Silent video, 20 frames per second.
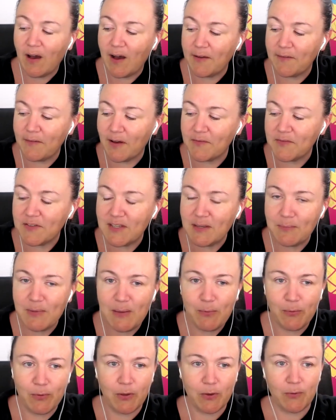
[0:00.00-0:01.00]
I've seen
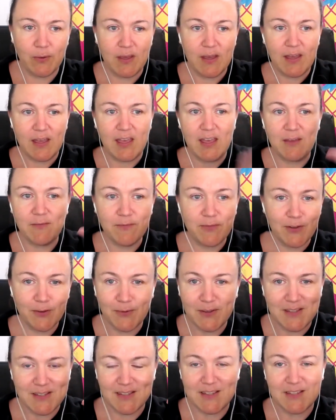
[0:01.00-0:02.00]
people, you know,
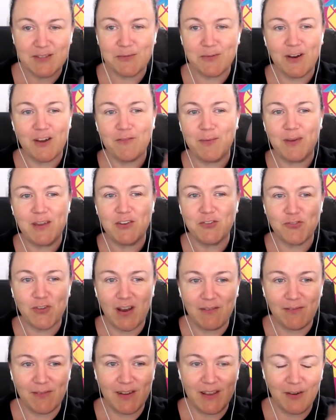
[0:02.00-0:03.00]
influencers where I've been
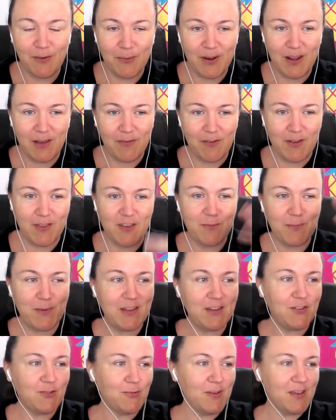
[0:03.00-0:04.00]
traveling or whatever, and they've
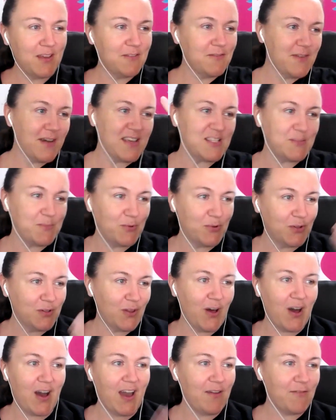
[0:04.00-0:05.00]
been doing a Facebook
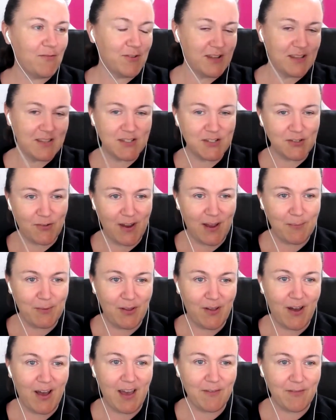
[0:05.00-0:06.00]
Live or an Instagram
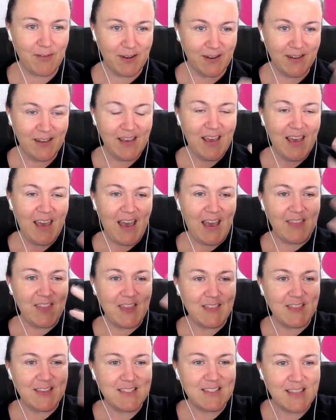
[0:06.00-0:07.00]
Live, and
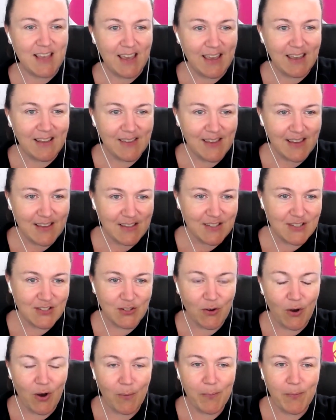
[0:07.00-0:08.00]
then the second they
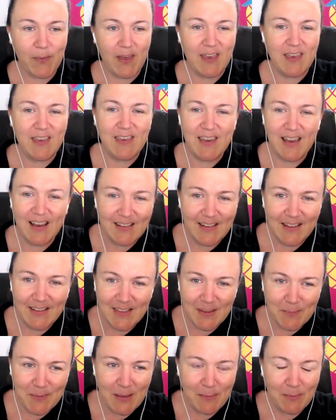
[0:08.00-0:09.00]
stop, they yell
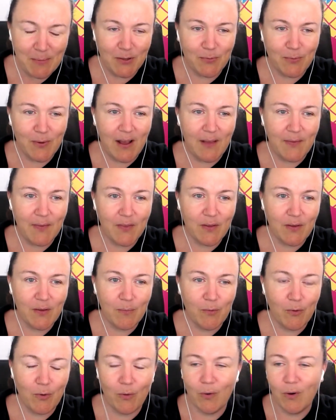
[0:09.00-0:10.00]
at the people around
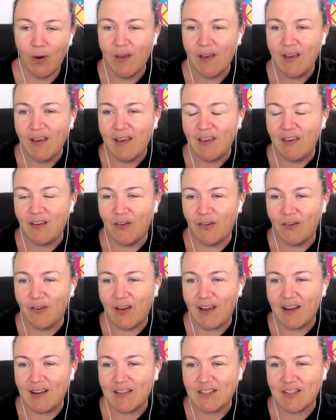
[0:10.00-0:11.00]
them, or, you know,
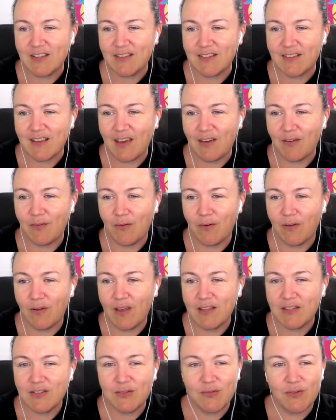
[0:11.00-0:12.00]
and it's just like,
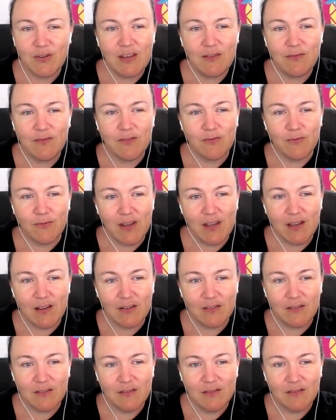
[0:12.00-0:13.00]
it's not even
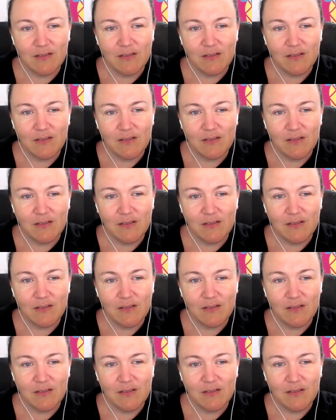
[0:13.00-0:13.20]
real.